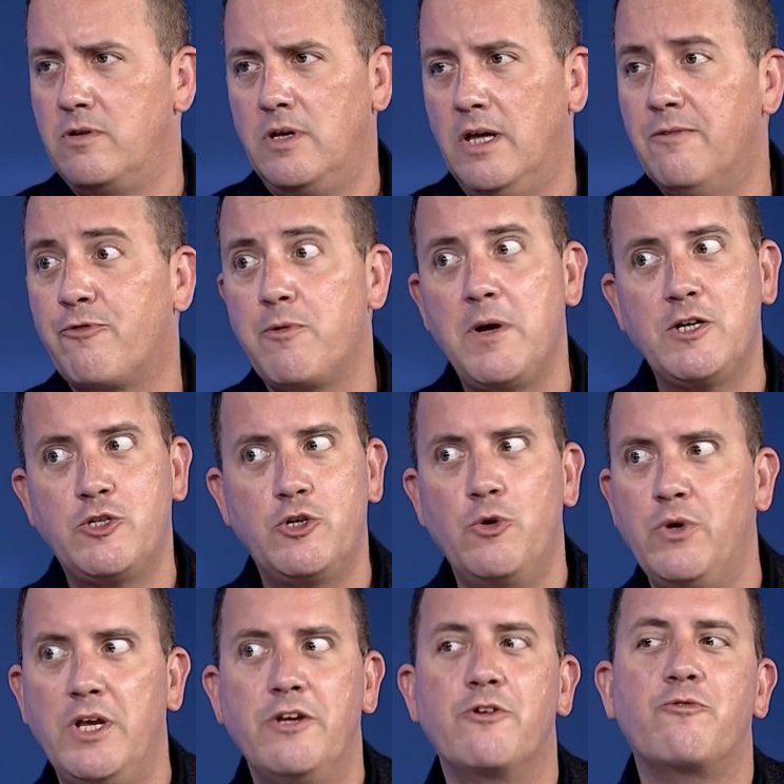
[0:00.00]
information you
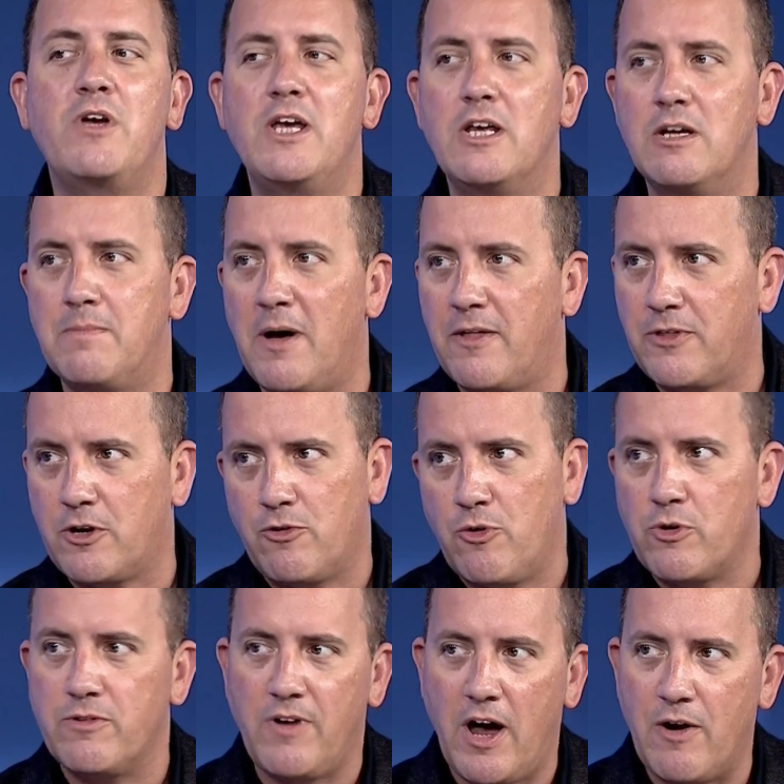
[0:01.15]
need to read about the
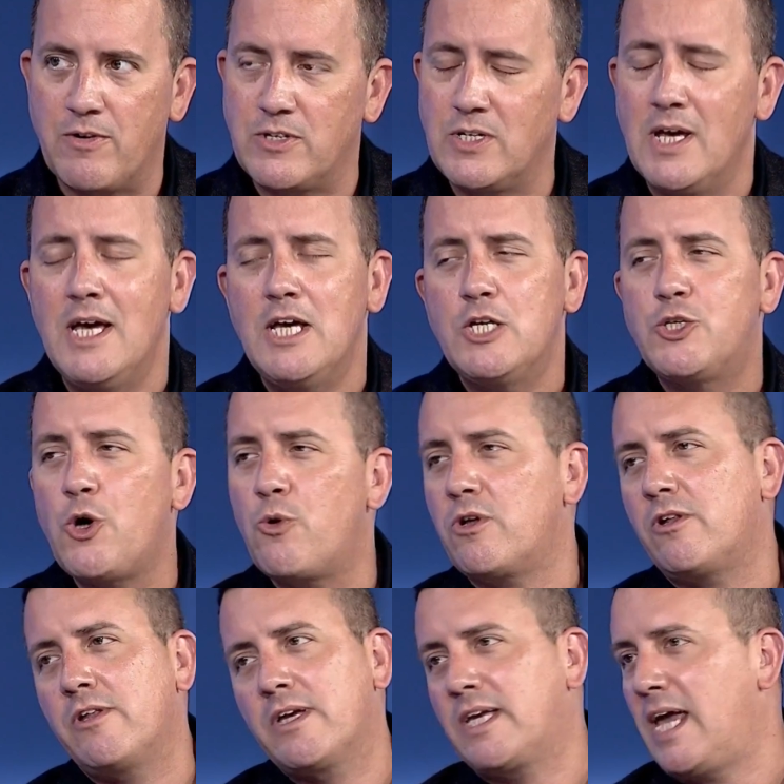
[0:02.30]
coronavirus. Don't
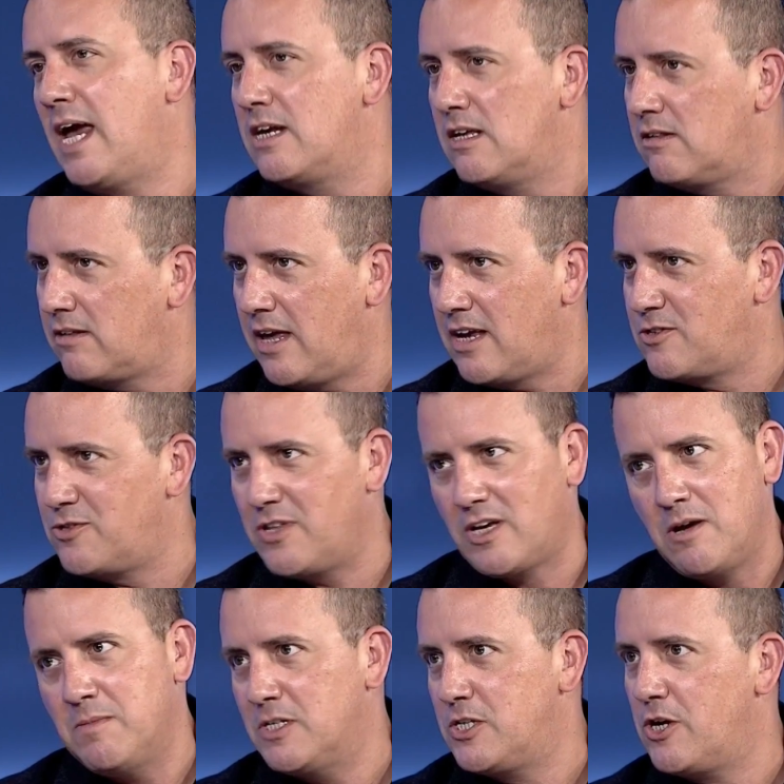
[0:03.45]
click any links that
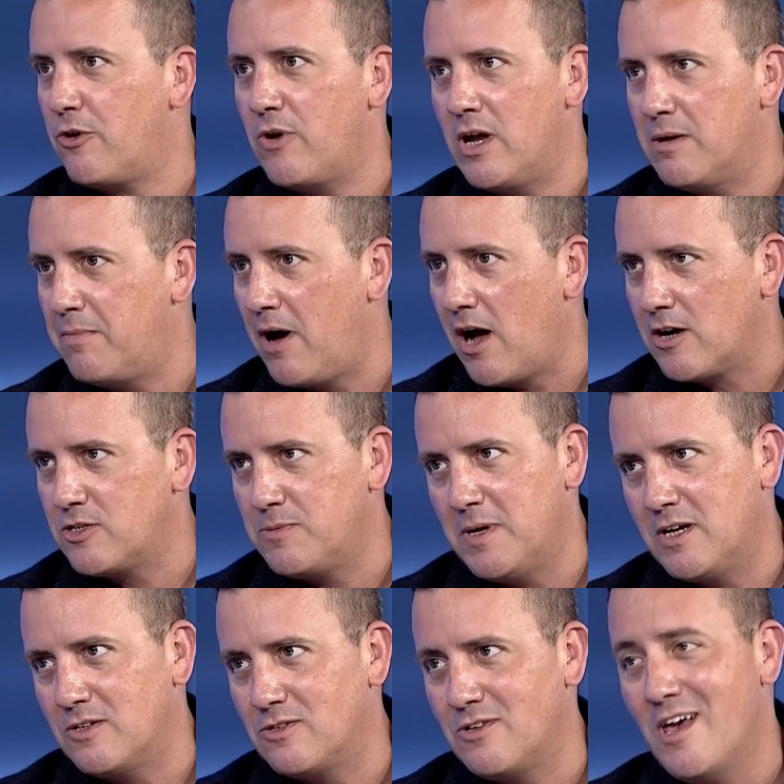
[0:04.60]
come into your inbox,
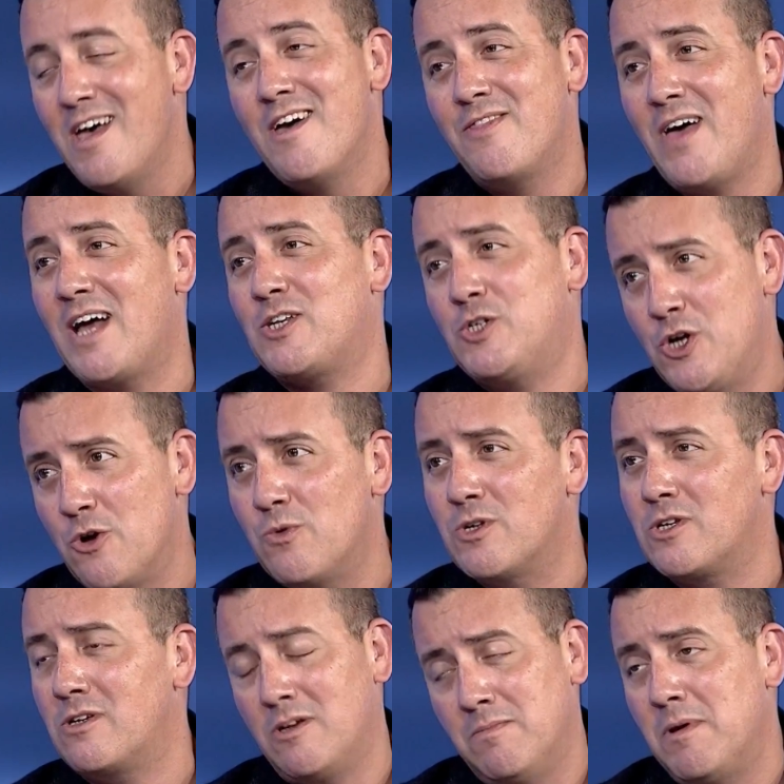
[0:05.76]
because that too
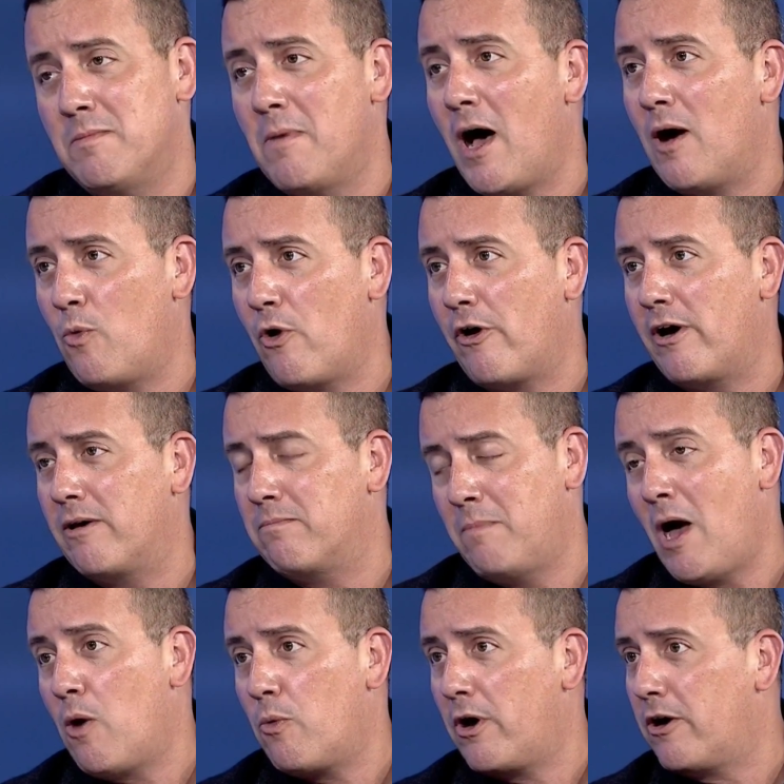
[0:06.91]
can be
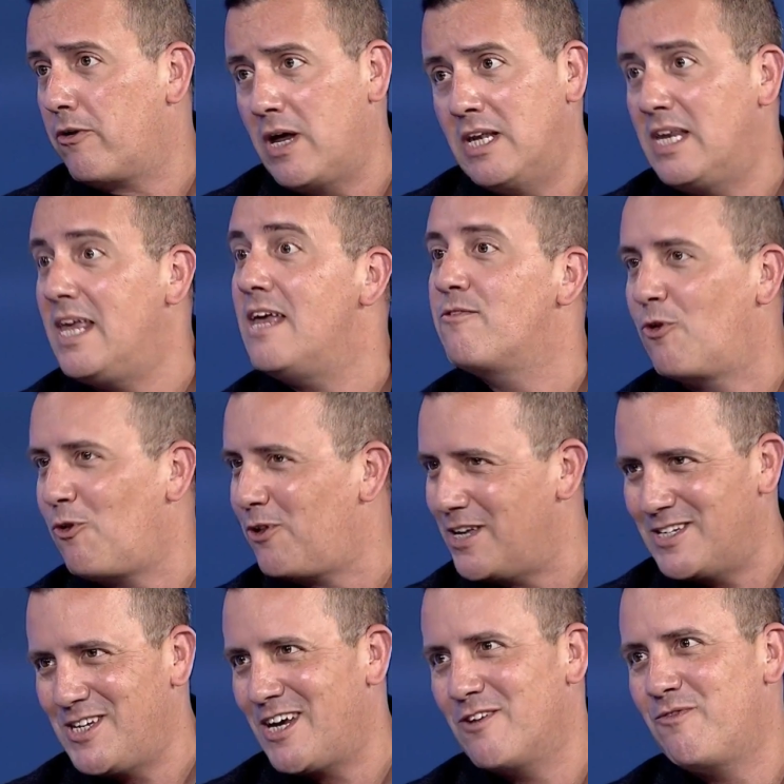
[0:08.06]
malware and evil and
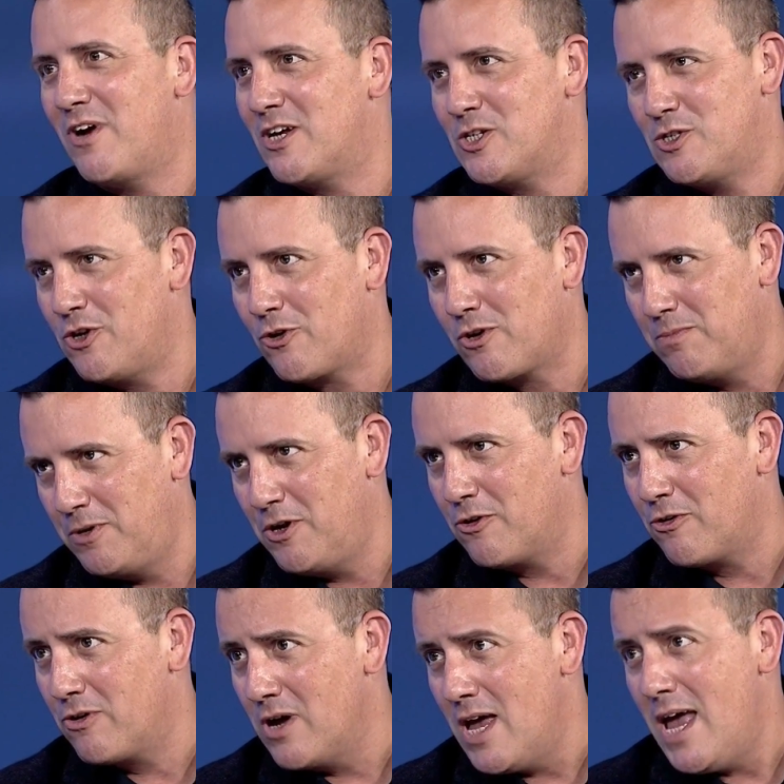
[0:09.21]
take advantage of your computer